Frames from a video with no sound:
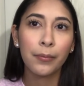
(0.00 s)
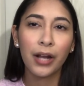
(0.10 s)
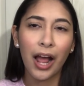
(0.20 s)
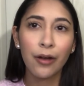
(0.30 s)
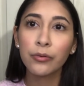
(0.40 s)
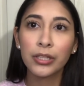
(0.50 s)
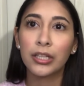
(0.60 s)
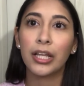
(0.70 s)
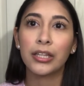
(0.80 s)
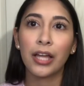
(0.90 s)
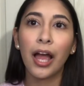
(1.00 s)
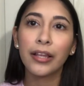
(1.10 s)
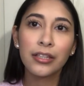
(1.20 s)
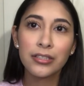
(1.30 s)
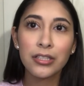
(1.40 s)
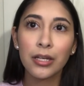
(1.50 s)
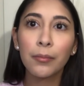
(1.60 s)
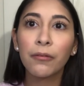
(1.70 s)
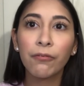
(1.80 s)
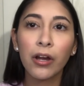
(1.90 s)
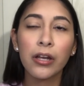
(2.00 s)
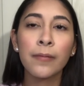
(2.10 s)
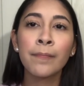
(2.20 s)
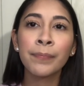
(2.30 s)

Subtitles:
but I don't think like that. I think it's gonna be fun.